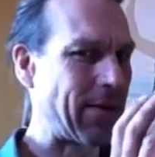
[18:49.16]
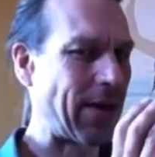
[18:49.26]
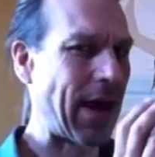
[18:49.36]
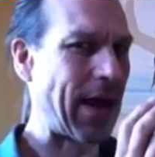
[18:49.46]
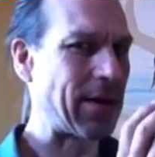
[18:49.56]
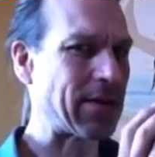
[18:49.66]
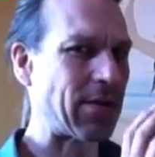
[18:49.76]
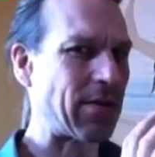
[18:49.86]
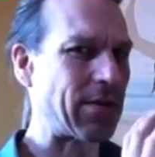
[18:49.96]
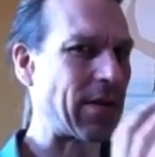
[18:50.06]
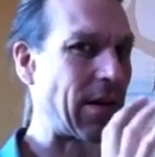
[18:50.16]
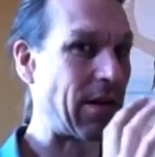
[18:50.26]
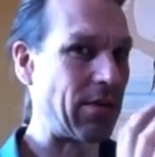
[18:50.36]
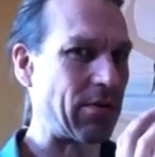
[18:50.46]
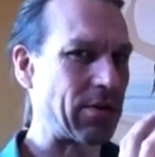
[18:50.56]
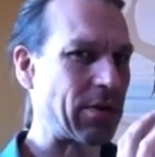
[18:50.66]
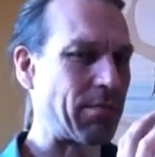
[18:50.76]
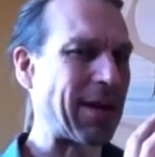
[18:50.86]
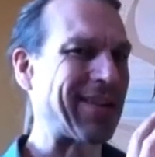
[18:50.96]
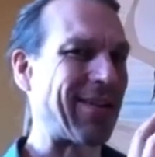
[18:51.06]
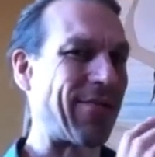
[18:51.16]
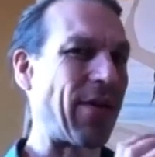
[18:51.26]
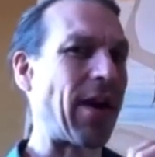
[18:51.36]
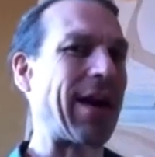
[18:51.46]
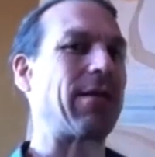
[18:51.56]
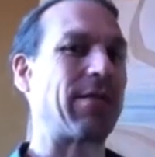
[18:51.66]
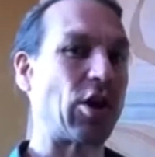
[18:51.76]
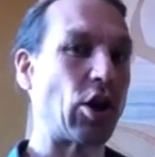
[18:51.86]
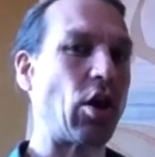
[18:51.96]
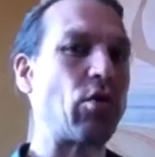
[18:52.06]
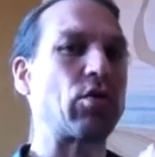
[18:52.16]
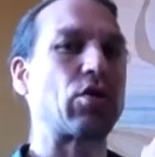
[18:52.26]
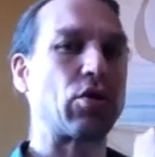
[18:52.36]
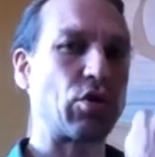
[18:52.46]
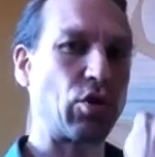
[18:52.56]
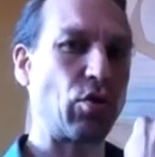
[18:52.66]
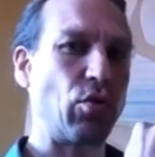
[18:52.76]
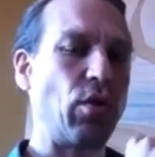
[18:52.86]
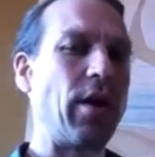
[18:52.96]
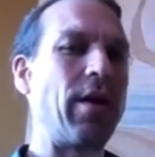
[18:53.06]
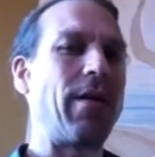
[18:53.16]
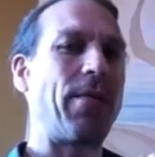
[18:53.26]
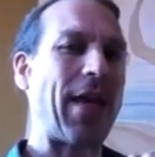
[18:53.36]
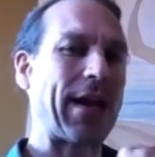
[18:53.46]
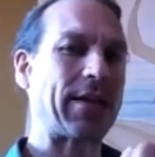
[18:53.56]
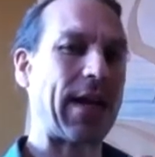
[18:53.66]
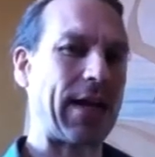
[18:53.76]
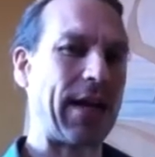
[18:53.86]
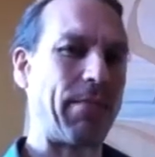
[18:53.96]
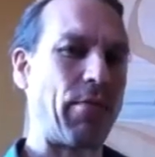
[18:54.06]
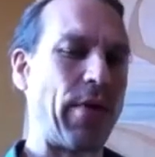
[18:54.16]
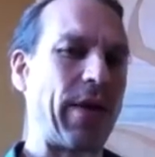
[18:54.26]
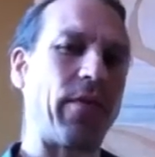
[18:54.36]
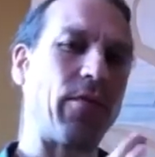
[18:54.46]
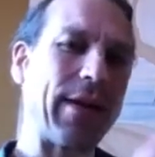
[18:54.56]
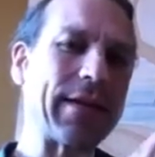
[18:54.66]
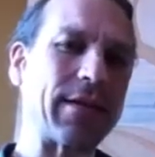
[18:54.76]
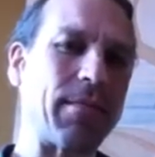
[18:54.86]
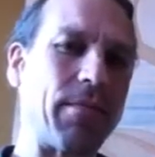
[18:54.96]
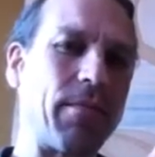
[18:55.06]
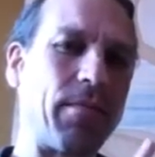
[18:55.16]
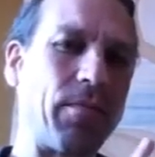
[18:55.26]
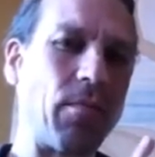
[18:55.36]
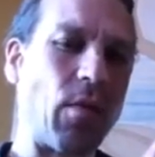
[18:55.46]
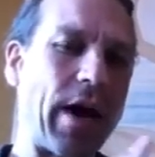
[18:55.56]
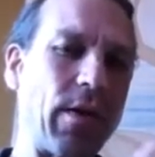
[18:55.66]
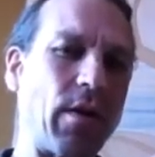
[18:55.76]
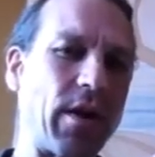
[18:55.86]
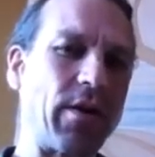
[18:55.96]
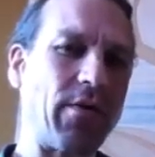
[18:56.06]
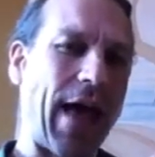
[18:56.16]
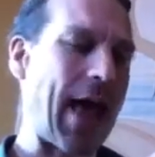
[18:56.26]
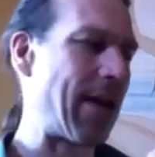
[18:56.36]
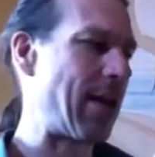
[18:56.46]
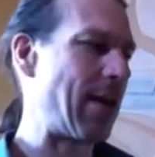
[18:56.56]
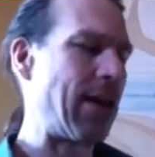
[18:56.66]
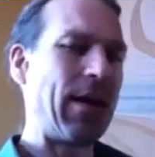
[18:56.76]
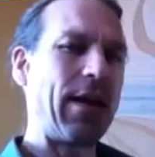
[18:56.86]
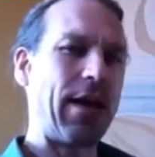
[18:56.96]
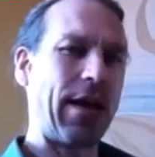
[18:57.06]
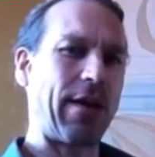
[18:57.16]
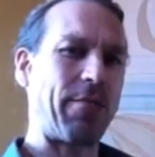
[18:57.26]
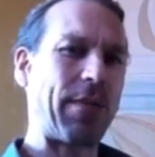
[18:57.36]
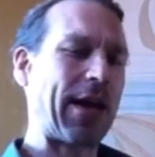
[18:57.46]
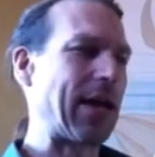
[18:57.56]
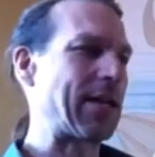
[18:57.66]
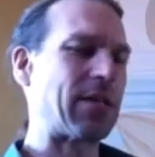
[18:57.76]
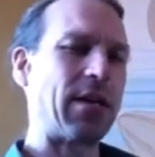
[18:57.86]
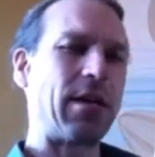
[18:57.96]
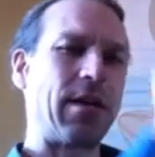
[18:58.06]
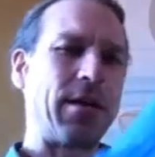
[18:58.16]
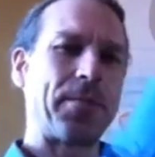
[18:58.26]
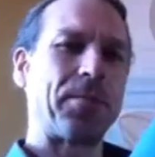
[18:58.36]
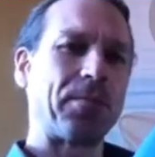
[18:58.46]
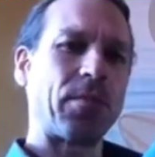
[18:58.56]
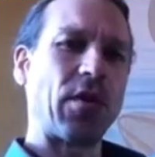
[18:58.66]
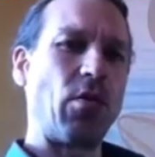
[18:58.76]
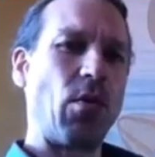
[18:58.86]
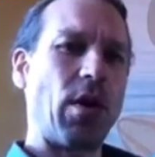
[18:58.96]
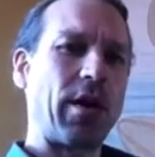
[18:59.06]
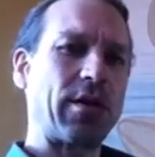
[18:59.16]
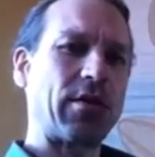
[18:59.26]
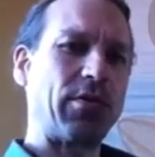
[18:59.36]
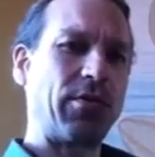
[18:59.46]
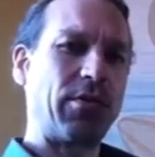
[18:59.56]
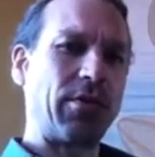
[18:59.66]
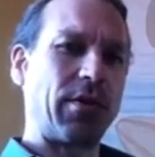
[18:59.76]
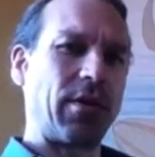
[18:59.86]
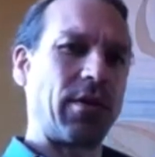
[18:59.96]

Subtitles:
Okay, so they're loose, but they're very close to that tightening point. The reason why you want to do that is because you want to,